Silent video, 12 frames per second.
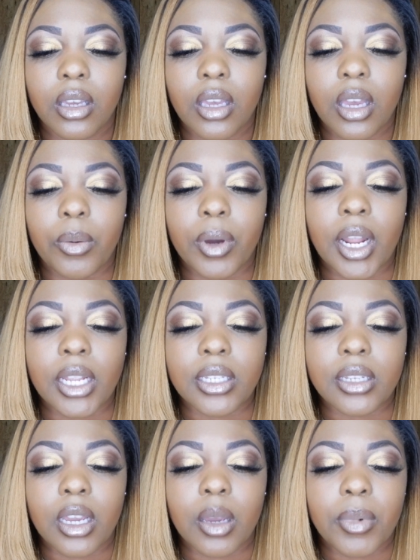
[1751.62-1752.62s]
And when I
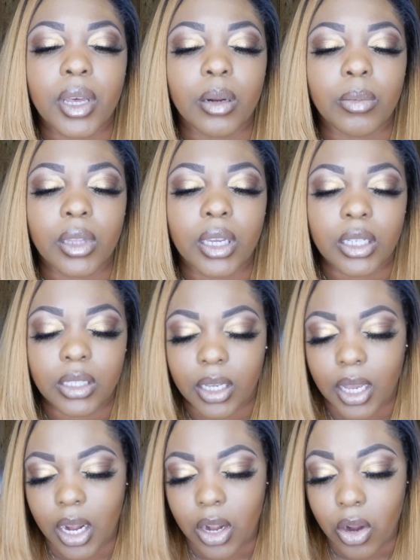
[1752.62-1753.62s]
say a better place,
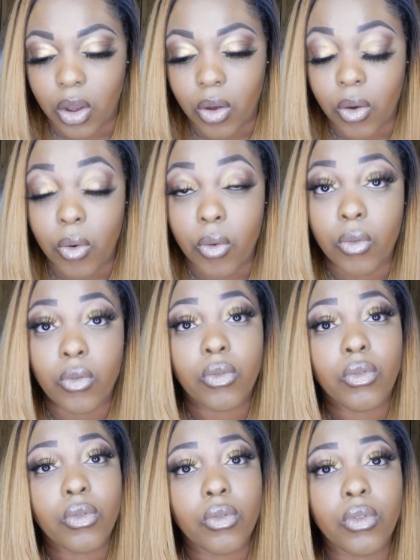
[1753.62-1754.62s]
like, I know
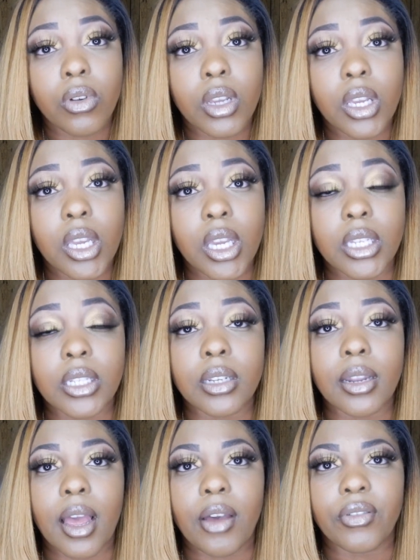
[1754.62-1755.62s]
he's
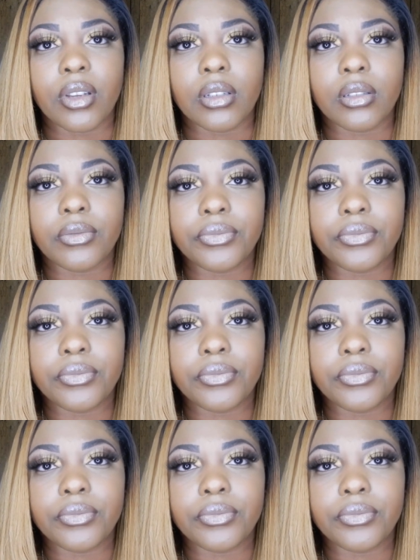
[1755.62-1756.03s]
in heaven.